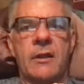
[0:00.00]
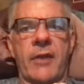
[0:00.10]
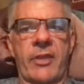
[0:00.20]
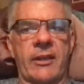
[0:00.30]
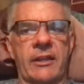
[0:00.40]

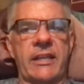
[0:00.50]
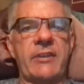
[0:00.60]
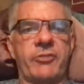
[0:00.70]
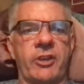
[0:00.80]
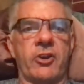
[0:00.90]
and then
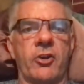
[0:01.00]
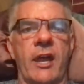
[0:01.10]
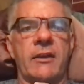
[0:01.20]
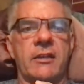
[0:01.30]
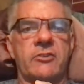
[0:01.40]
leave here
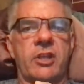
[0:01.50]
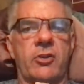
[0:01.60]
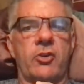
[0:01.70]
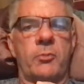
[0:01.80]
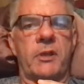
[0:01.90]
and
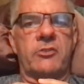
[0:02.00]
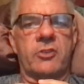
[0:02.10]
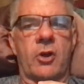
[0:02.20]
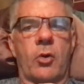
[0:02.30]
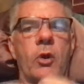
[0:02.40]
continue to be
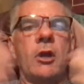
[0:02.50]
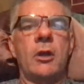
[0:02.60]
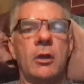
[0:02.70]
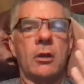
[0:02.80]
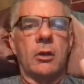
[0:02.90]
so?
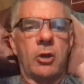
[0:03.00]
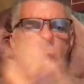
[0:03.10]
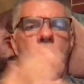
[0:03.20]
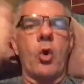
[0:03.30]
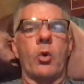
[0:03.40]

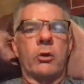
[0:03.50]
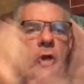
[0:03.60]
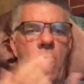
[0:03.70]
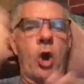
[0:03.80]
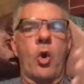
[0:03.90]
No,
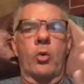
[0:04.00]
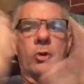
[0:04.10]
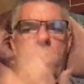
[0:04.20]
no,